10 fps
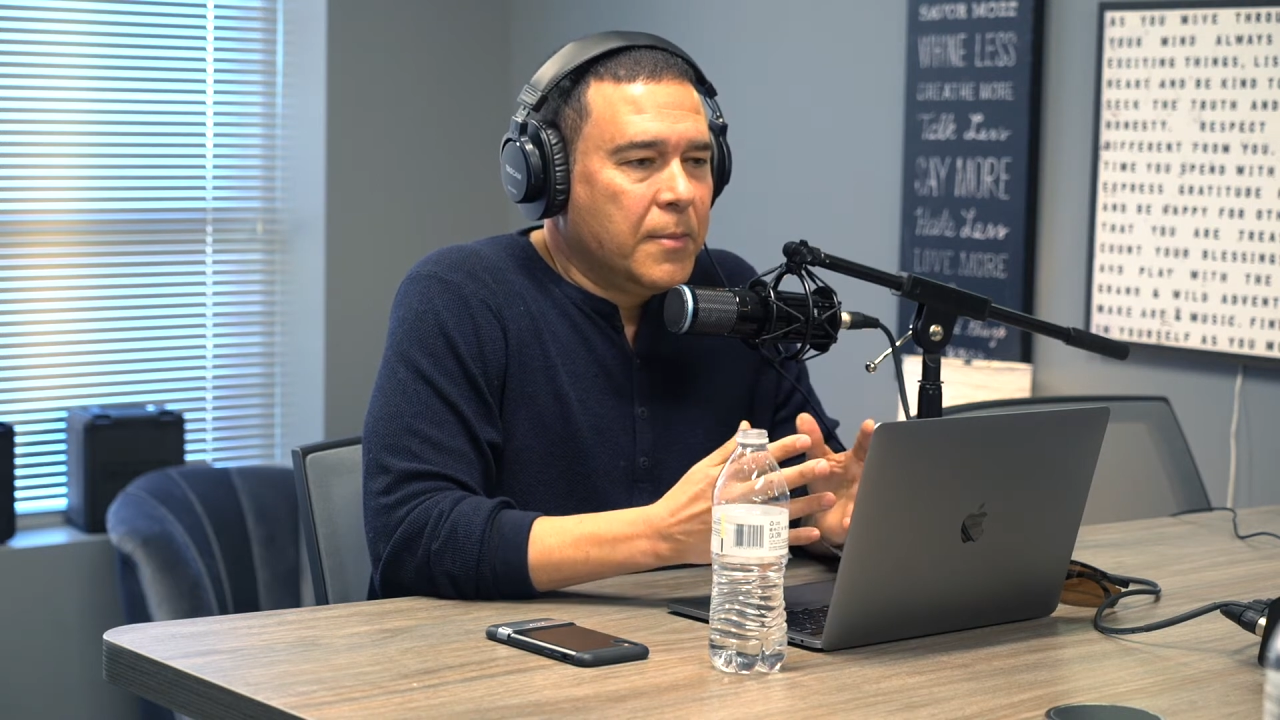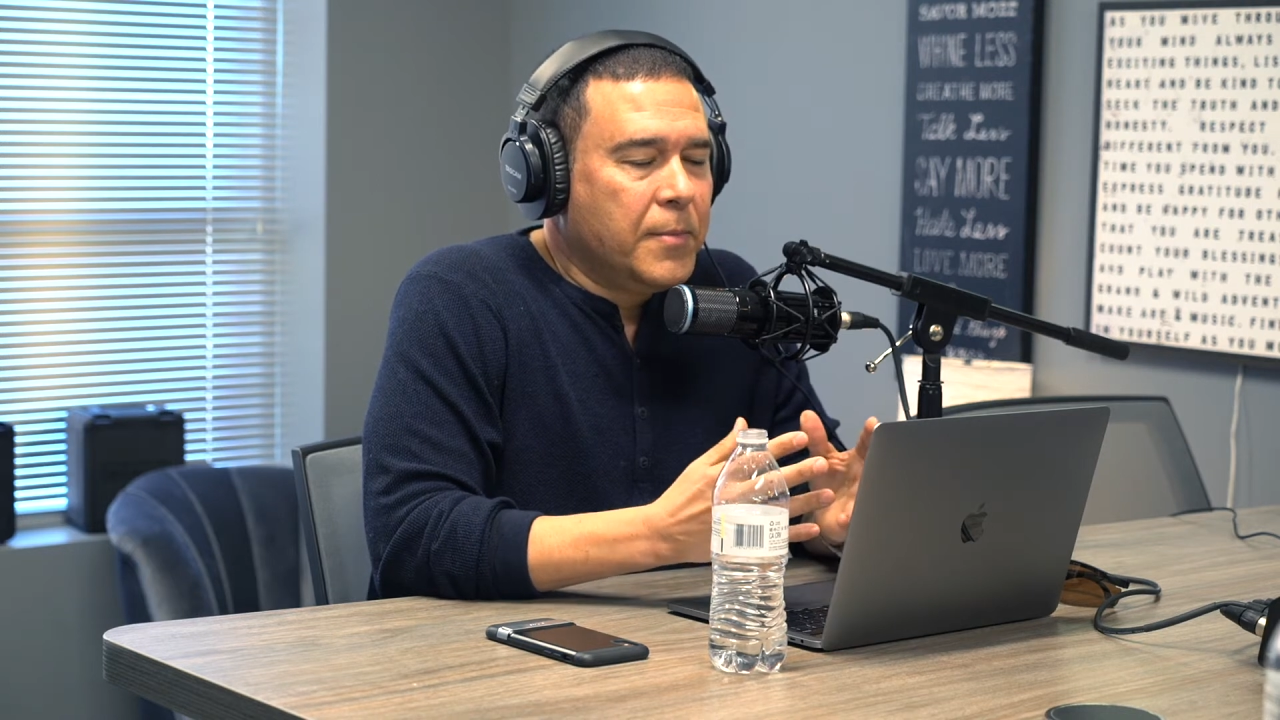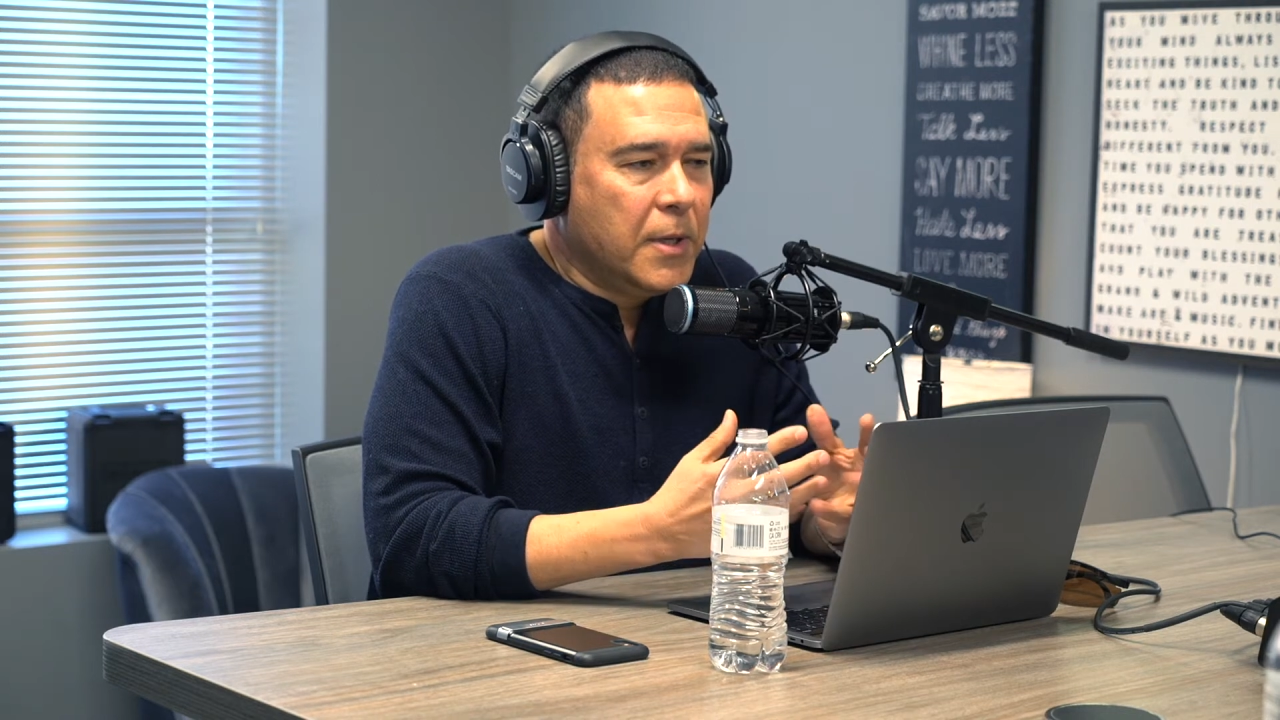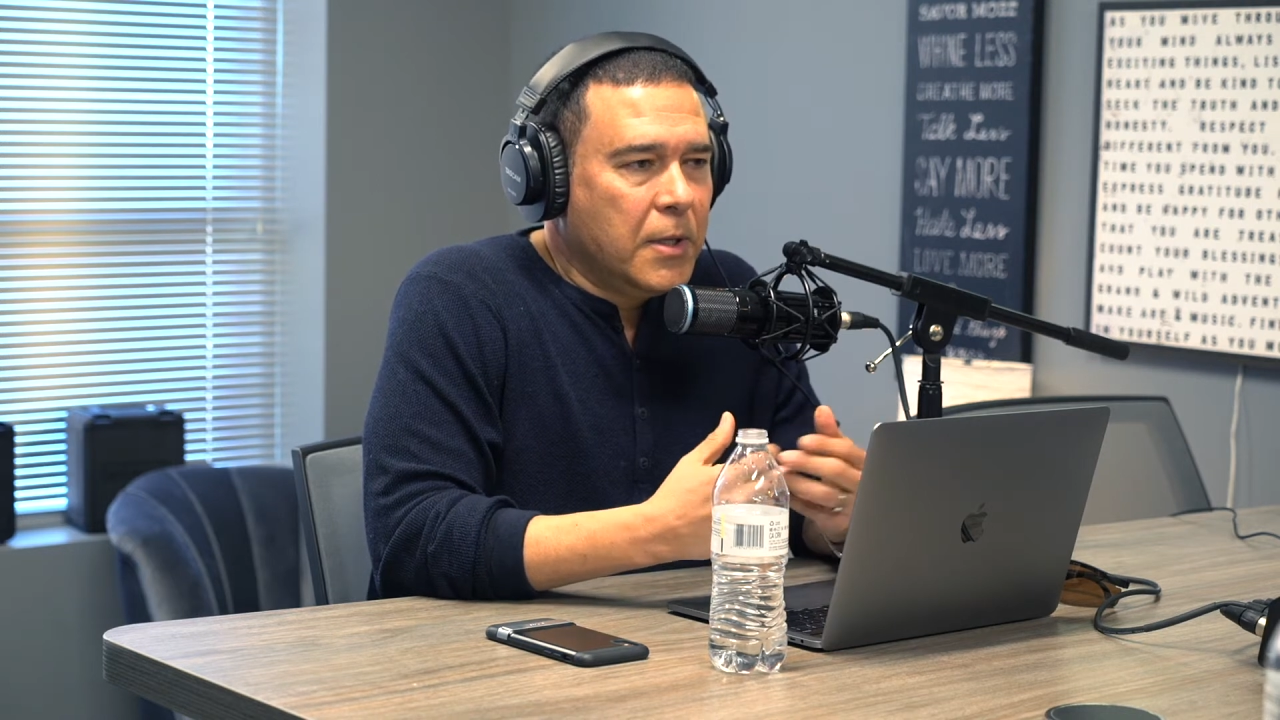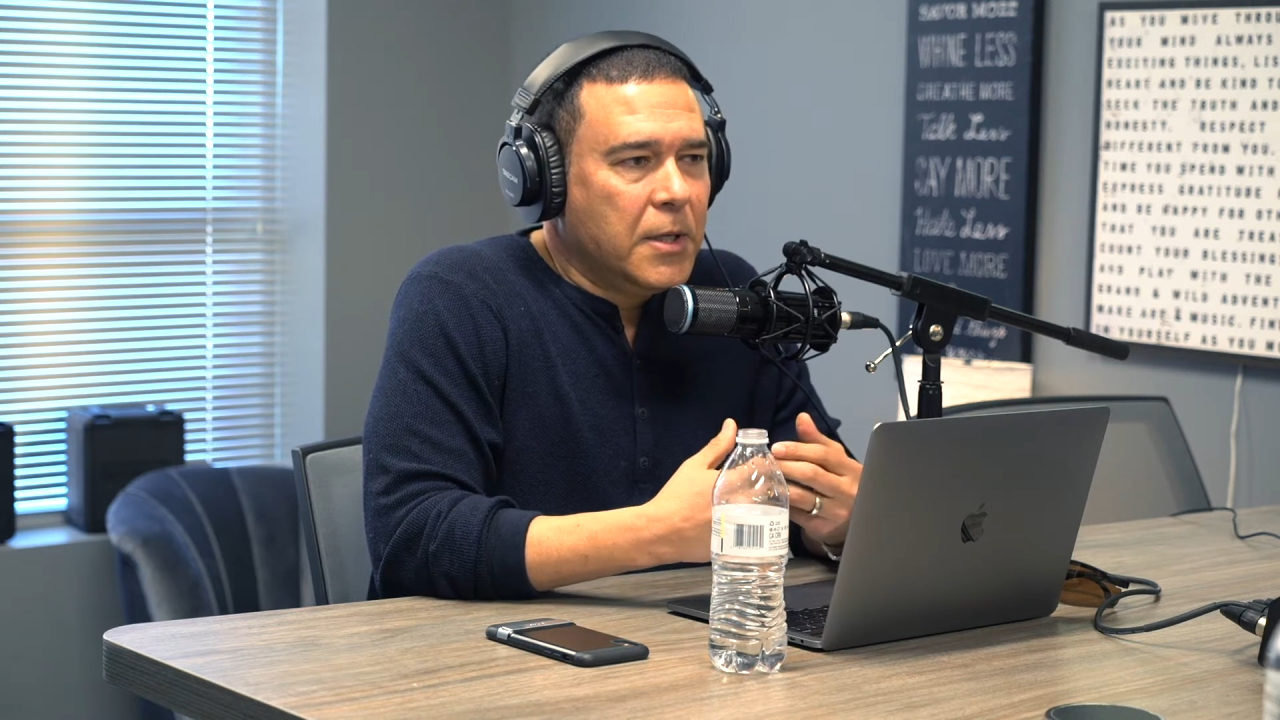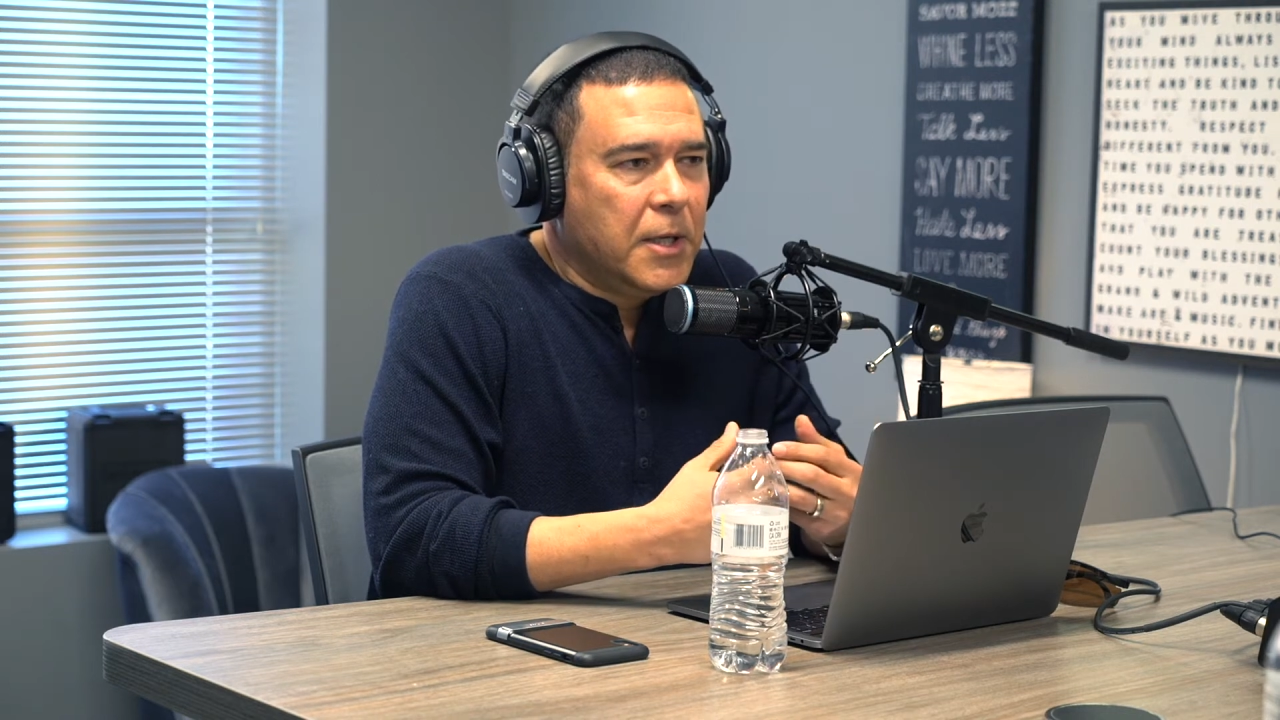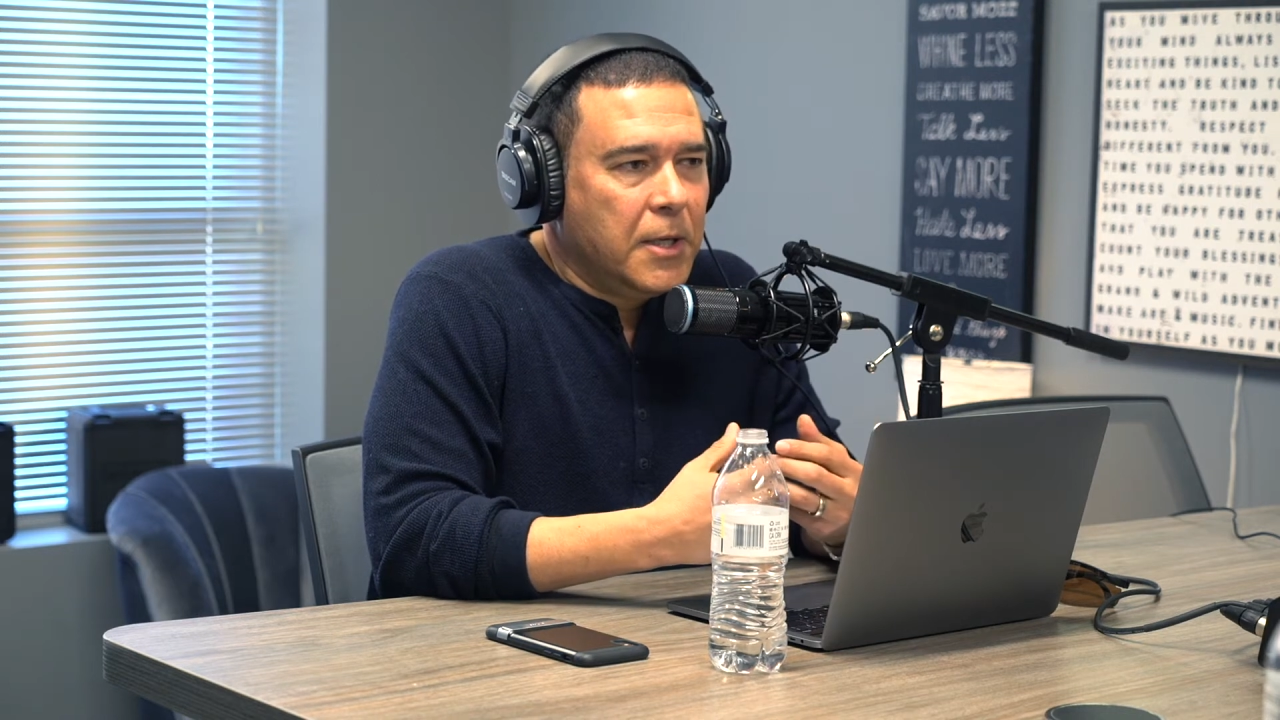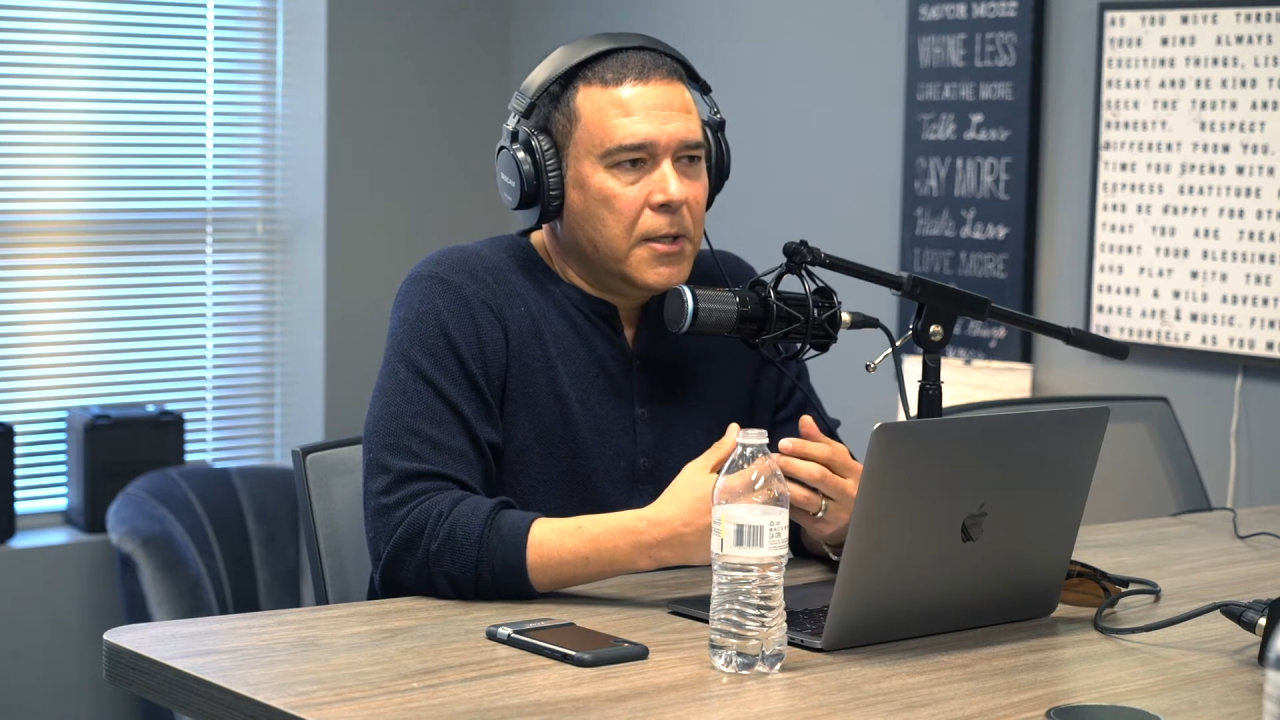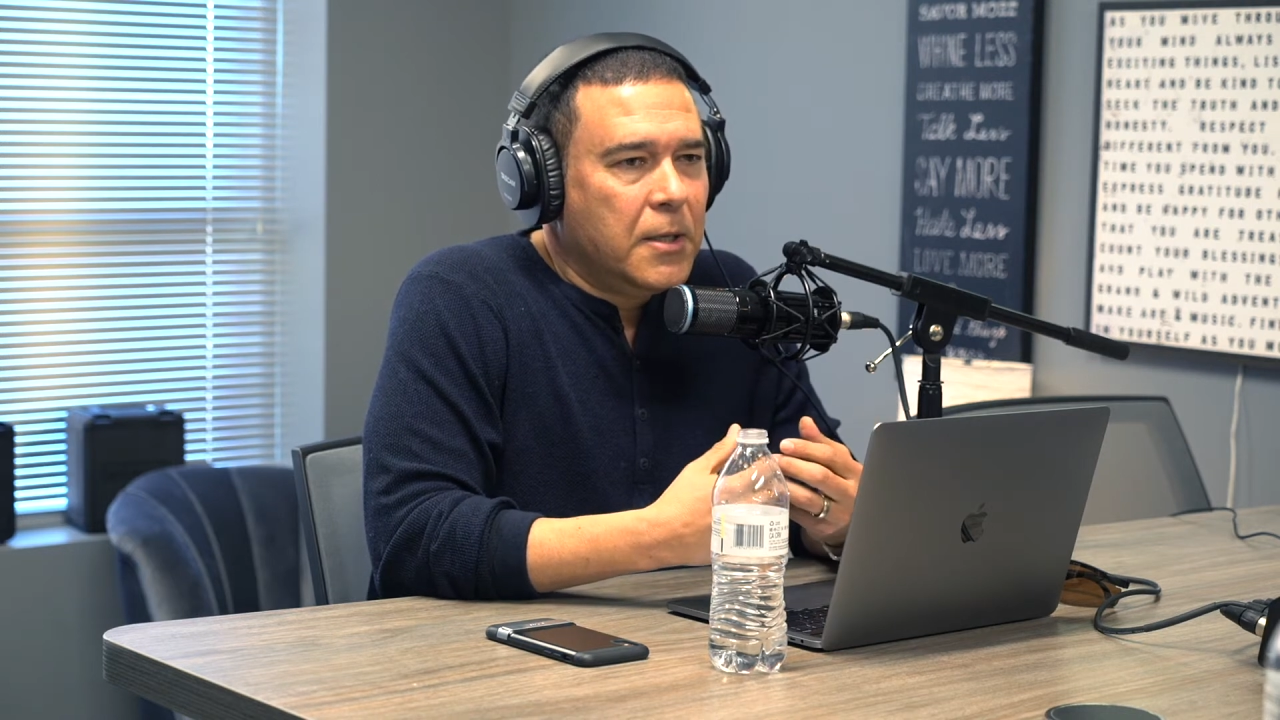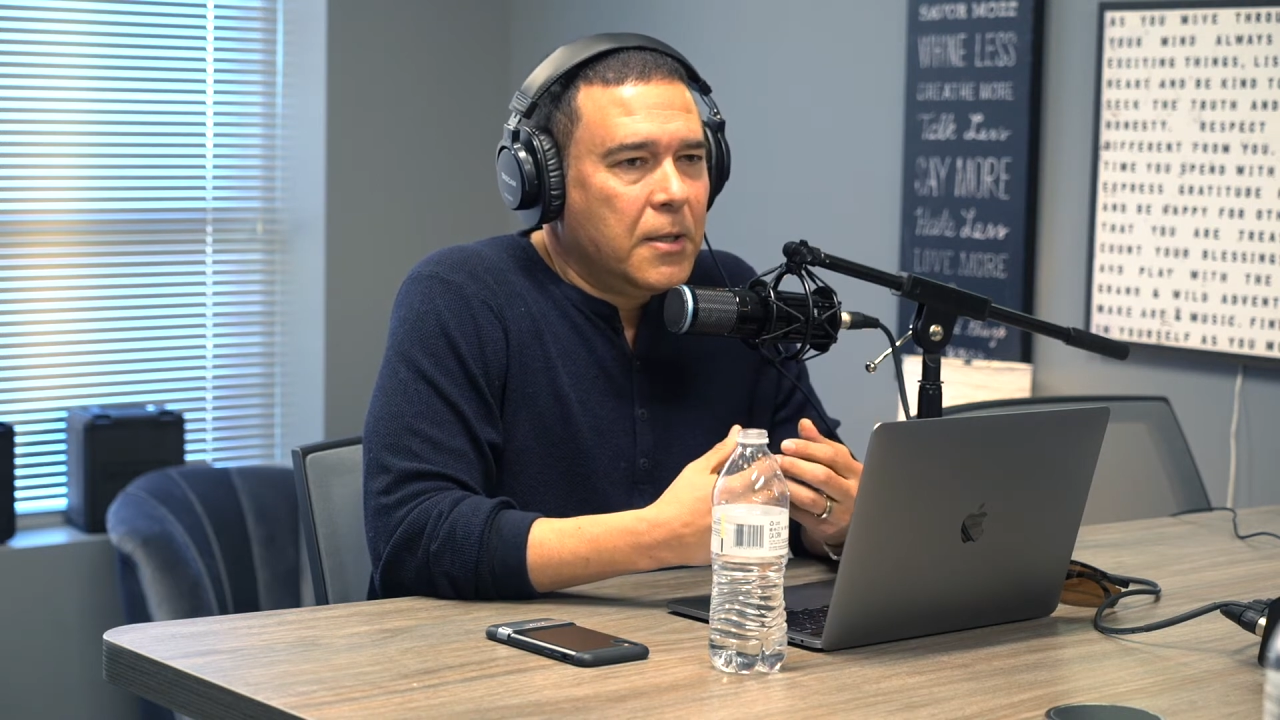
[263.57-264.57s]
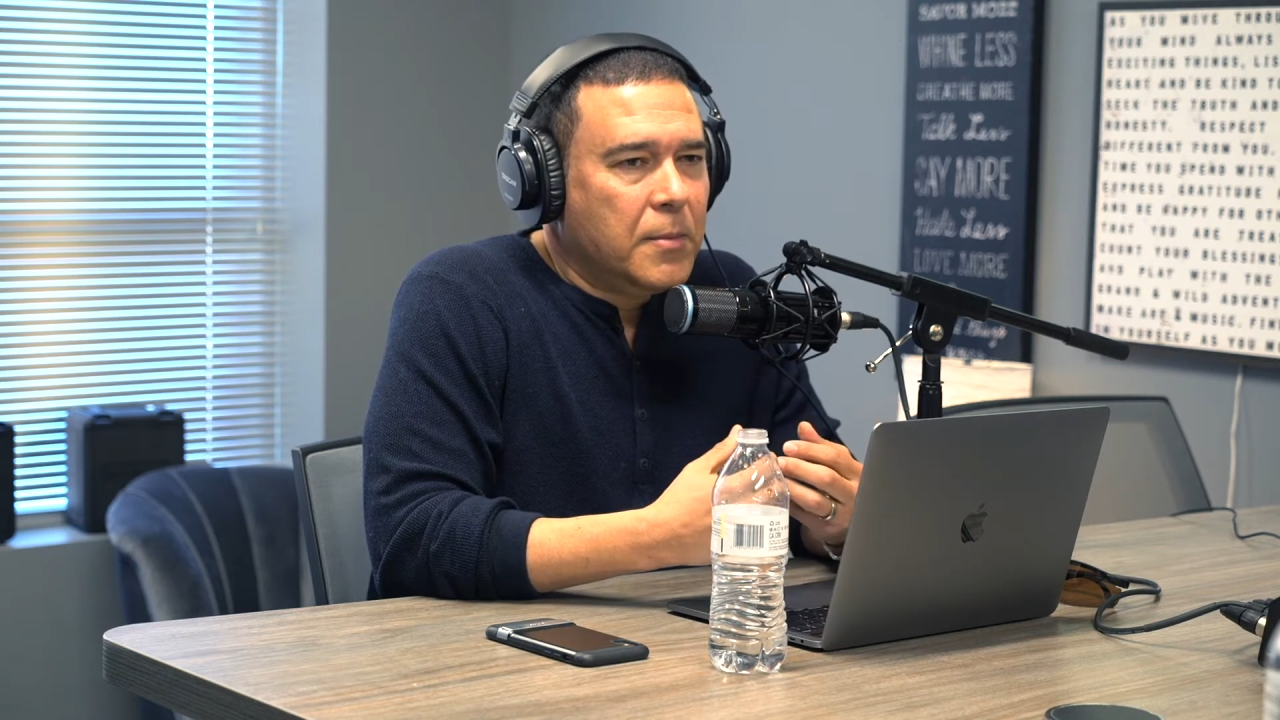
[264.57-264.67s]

ability,